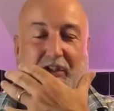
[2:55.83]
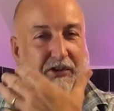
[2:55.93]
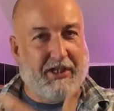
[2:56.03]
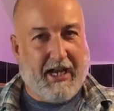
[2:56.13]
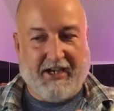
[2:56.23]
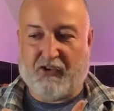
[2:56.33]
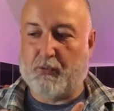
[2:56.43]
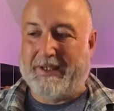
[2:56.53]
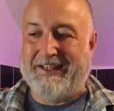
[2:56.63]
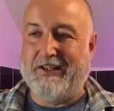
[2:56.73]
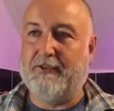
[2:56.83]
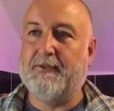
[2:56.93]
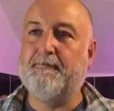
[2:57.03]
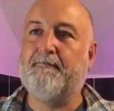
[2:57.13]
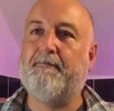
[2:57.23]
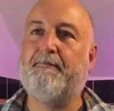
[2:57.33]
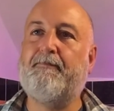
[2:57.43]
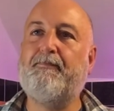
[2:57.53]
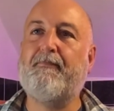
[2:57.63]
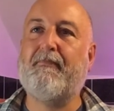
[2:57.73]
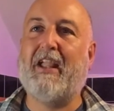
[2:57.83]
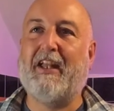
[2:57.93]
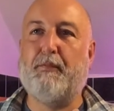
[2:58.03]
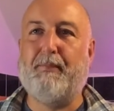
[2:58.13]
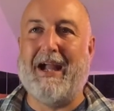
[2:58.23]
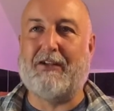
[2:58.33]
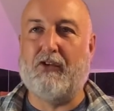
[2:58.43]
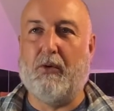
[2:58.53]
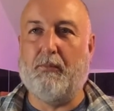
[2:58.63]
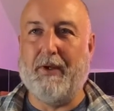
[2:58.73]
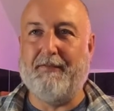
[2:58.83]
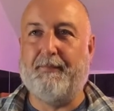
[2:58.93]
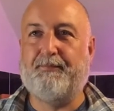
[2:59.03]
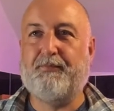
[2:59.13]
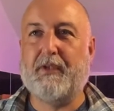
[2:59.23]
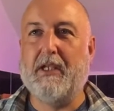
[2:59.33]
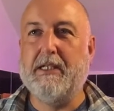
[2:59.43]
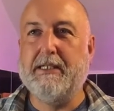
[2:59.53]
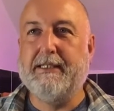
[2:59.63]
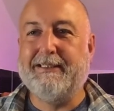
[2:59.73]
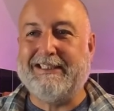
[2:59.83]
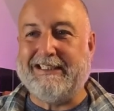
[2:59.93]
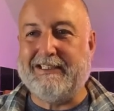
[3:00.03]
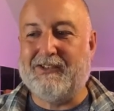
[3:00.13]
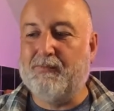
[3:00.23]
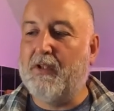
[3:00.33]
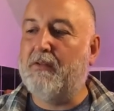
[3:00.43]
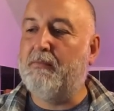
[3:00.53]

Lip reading: There's a nice sweetness, and it's backed up with these,